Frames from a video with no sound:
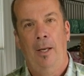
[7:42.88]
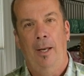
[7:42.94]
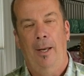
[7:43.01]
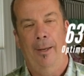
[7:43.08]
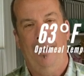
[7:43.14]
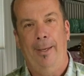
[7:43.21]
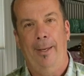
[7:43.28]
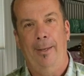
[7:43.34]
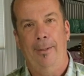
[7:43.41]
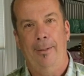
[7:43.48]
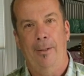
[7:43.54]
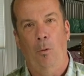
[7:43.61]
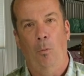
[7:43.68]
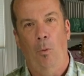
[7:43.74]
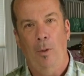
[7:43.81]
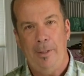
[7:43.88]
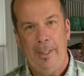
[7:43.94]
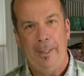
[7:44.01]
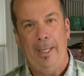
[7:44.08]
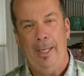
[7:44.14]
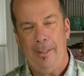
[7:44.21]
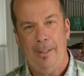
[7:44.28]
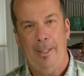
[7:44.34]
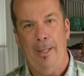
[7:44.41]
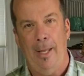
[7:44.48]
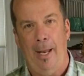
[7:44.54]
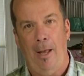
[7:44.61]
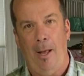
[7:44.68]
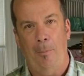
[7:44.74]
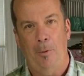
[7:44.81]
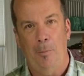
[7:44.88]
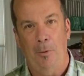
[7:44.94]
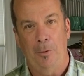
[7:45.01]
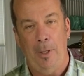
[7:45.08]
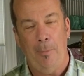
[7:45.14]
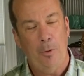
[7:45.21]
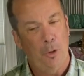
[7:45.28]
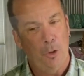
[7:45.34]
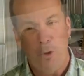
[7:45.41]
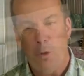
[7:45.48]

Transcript: And once it gets to that optimal temperature, you